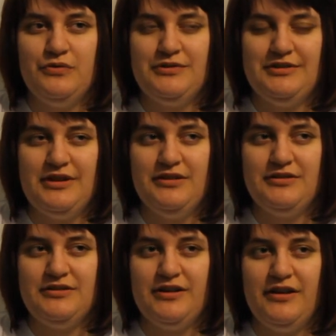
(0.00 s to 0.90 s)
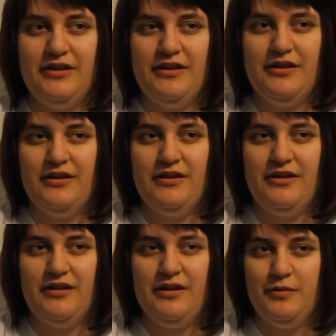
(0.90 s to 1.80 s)
Since
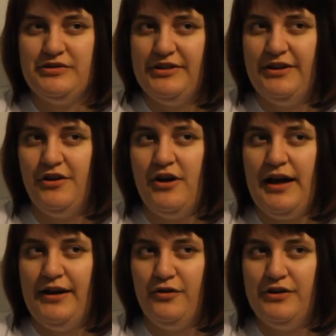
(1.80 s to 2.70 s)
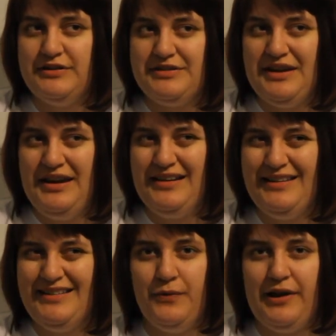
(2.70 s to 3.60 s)
I was little, I always
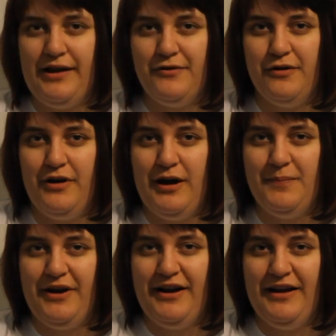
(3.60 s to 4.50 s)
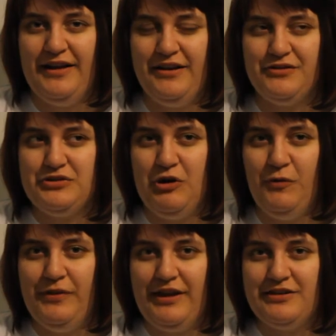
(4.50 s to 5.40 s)
did. When I grew up, I
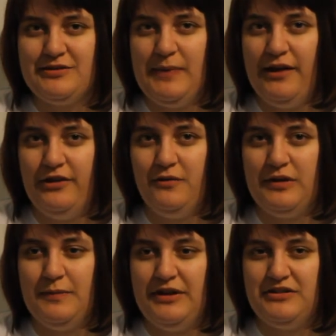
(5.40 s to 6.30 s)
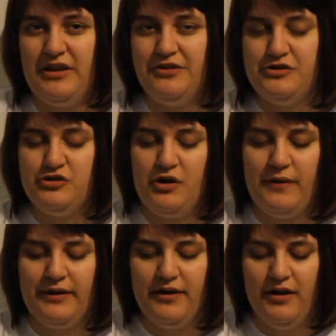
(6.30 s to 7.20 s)
don't like smiling with my teeth
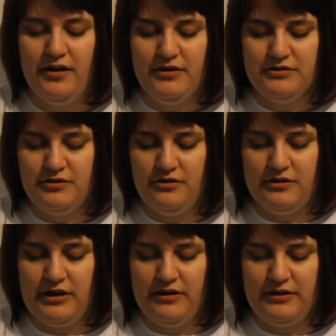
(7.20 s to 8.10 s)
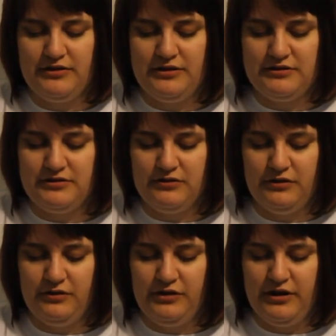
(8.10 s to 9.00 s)
showing, so you'll get like this
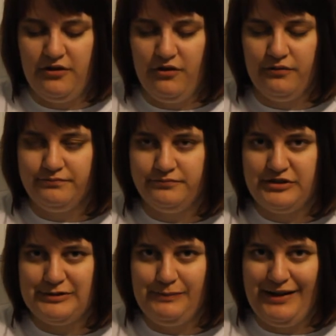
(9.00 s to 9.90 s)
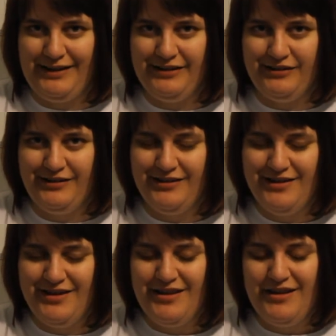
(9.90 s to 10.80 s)
little smile,
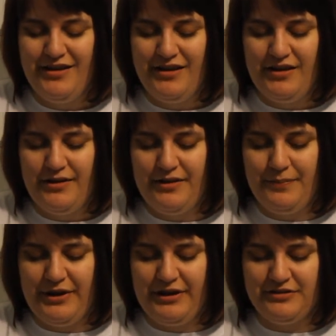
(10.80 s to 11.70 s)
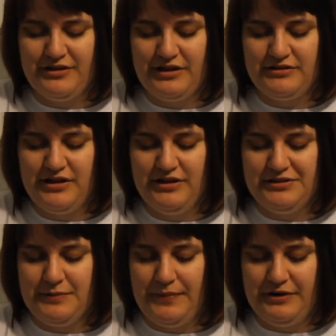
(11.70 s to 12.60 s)
but that
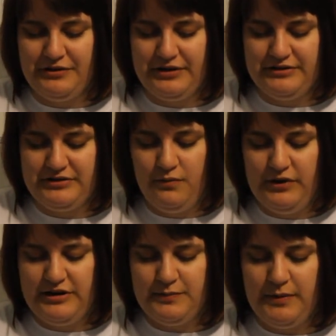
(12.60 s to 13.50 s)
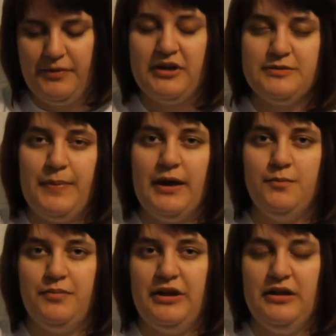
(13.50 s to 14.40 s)
is about it. What is my biggest
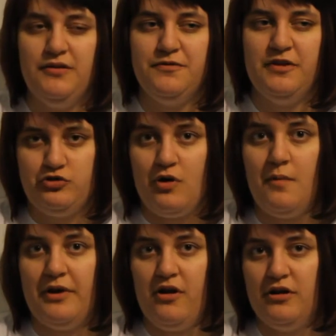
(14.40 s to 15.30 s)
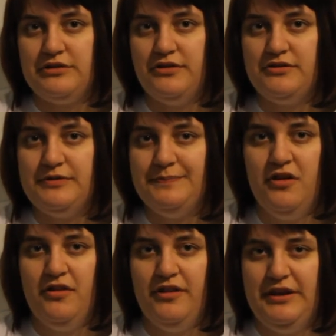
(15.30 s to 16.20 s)
pet peeve? Drama causers.
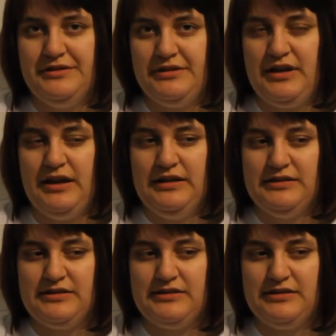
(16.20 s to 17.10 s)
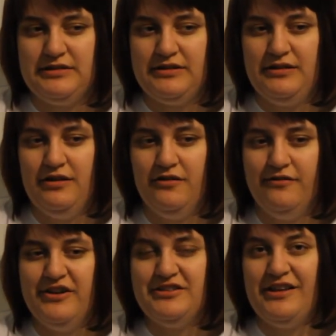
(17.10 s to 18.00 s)
This has
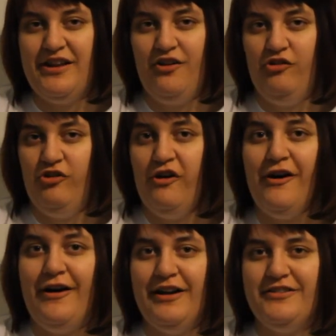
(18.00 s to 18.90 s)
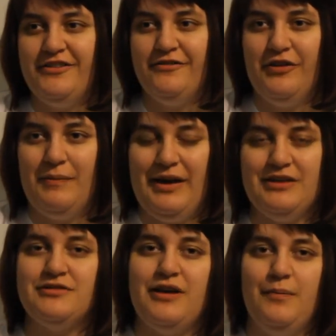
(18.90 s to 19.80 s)
arisen a lot for the
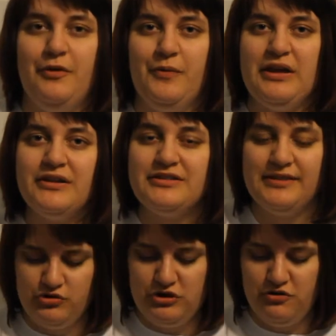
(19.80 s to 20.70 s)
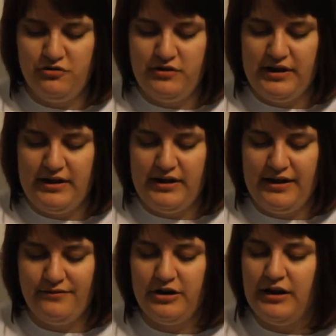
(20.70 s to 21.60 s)
past couple weeks. Do you
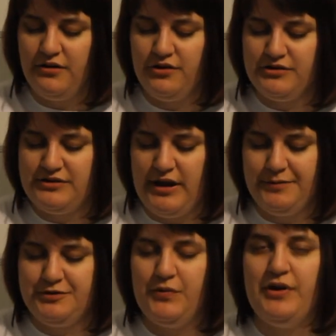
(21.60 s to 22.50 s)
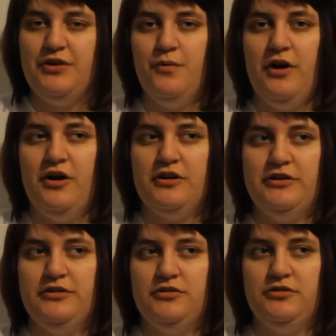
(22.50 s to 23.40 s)
ever count your steps when you walk?